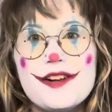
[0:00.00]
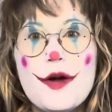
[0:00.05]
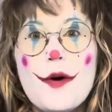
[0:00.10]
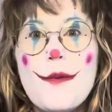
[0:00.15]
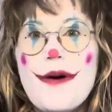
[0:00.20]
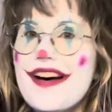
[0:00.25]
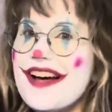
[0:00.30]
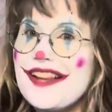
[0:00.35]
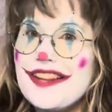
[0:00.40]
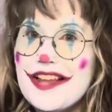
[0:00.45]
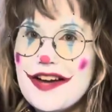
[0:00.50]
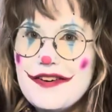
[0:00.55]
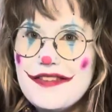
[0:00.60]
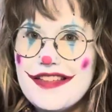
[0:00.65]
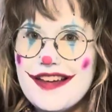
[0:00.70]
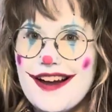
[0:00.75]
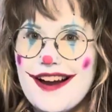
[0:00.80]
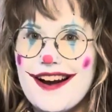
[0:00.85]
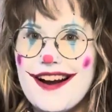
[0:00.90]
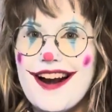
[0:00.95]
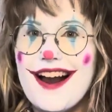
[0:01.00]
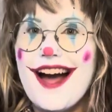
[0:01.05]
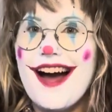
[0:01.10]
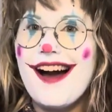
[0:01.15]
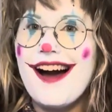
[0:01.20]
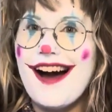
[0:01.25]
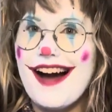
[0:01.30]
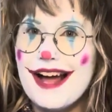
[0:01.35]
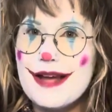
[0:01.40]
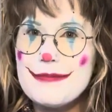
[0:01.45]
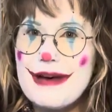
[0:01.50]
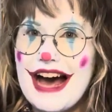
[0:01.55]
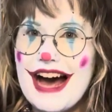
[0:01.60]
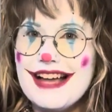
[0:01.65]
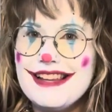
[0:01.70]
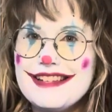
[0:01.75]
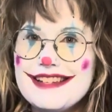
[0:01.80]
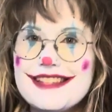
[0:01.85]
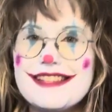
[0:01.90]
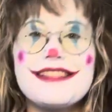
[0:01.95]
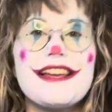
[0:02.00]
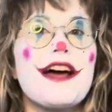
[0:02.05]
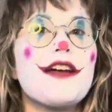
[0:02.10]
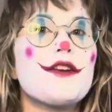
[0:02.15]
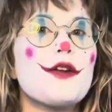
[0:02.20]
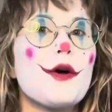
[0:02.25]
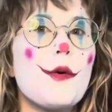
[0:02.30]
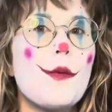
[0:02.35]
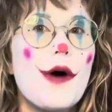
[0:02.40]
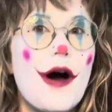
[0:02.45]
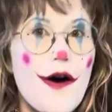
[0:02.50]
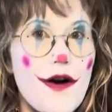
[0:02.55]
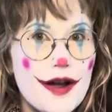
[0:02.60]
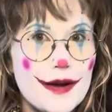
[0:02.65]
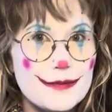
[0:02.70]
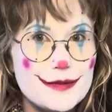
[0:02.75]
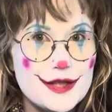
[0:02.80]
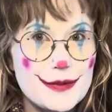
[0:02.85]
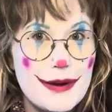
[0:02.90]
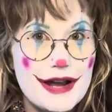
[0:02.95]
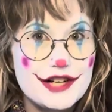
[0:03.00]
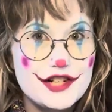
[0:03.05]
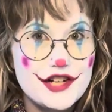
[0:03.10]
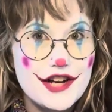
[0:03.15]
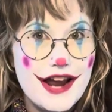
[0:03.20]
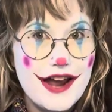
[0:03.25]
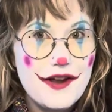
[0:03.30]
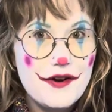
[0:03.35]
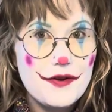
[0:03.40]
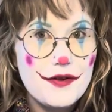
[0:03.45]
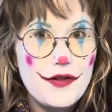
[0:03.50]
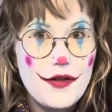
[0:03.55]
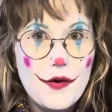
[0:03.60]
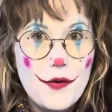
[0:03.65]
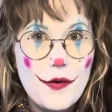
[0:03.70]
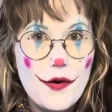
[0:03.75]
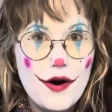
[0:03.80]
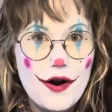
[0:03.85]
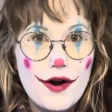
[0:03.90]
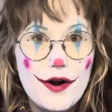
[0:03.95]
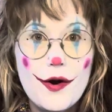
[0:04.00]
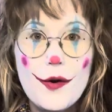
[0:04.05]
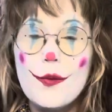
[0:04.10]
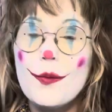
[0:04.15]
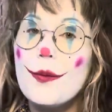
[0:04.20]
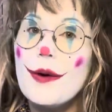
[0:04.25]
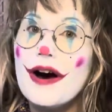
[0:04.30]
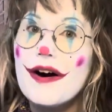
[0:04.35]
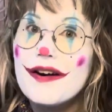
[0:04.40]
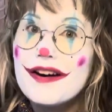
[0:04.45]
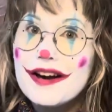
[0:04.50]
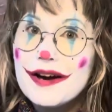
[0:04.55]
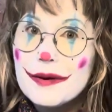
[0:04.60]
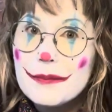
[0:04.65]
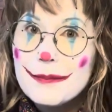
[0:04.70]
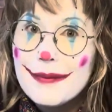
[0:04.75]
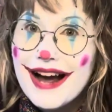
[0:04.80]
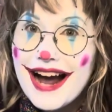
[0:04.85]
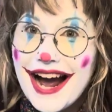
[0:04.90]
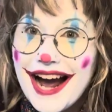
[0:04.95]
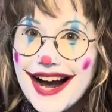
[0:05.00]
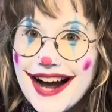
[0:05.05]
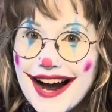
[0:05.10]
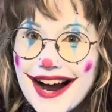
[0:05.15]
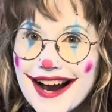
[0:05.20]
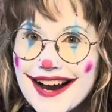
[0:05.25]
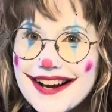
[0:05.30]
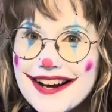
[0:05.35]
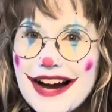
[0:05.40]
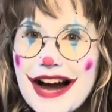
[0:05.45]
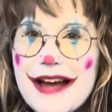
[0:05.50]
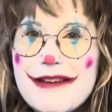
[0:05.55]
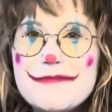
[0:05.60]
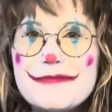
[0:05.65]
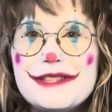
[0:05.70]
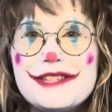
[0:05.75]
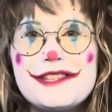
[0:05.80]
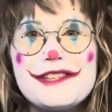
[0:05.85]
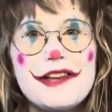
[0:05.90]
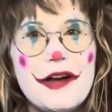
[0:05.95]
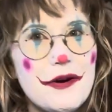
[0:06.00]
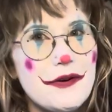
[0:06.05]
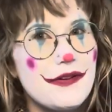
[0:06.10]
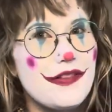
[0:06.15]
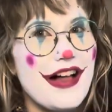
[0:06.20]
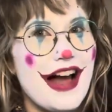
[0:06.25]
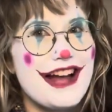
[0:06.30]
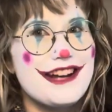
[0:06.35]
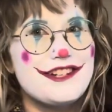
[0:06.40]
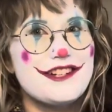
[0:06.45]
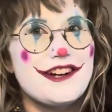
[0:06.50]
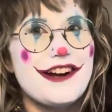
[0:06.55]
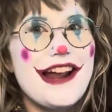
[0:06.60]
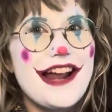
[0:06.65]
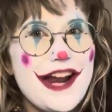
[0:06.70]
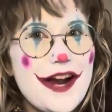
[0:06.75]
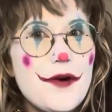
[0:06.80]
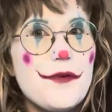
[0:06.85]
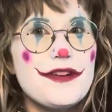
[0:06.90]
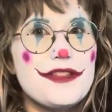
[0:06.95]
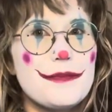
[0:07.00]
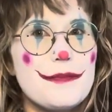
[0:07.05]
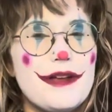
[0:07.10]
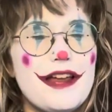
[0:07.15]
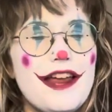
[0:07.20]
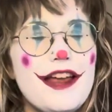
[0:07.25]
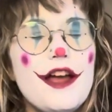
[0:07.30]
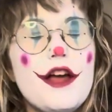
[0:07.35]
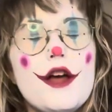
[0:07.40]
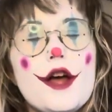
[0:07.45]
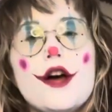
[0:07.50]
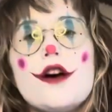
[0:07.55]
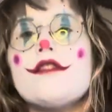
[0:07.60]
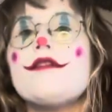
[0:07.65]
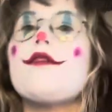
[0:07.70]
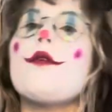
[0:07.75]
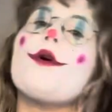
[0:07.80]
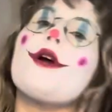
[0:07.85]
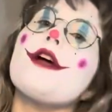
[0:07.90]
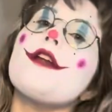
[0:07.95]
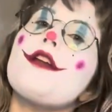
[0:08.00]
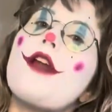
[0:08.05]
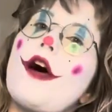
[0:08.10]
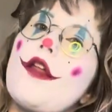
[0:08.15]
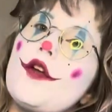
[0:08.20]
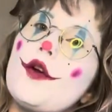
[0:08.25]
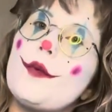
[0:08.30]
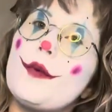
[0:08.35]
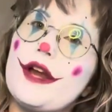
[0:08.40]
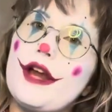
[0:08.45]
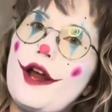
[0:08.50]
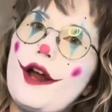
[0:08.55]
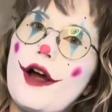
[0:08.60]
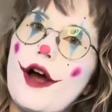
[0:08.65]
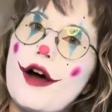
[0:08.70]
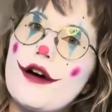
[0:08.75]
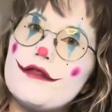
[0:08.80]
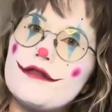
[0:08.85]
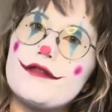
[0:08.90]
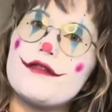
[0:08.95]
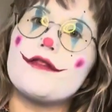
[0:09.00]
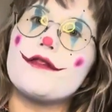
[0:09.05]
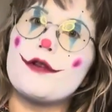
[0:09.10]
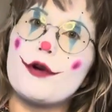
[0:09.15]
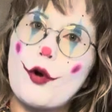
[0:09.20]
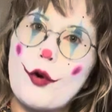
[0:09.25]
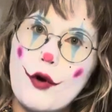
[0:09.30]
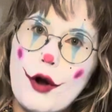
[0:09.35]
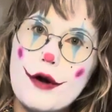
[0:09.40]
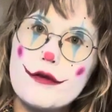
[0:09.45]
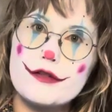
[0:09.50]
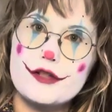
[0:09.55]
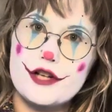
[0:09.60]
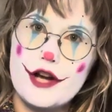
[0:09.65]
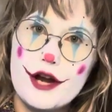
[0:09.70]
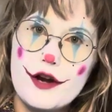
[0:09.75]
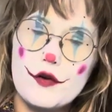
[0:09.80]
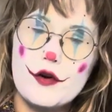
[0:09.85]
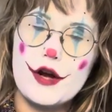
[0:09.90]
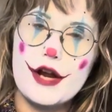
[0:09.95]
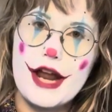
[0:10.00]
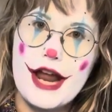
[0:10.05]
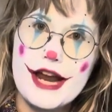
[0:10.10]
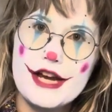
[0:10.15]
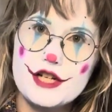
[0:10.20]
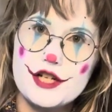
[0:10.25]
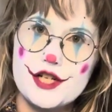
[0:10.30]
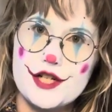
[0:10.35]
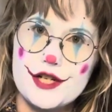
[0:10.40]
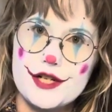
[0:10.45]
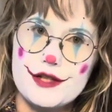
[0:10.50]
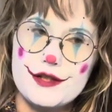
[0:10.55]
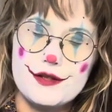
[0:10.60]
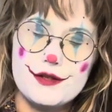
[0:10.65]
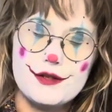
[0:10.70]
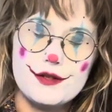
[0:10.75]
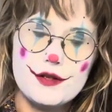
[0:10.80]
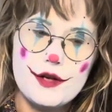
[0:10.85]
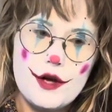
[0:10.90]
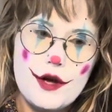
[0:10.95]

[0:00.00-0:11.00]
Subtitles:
Well, hello there. I'm Alice and welcome to my channel, or welcome back. I'm so glad you're here with me for another week of crochet creations.